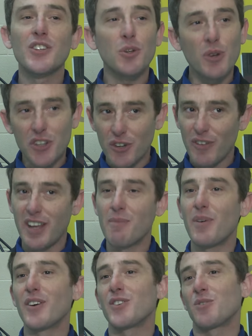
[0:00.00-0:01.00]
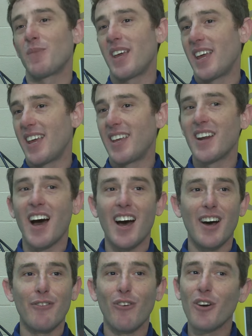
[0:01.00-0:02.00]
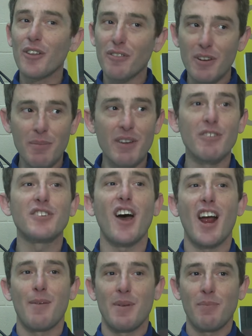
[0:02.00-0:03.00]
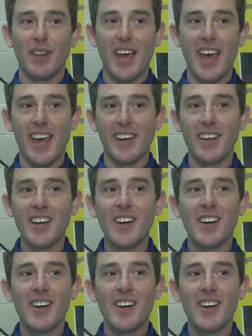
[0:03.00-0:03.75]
tuition reimbursement, 403B retirement plan,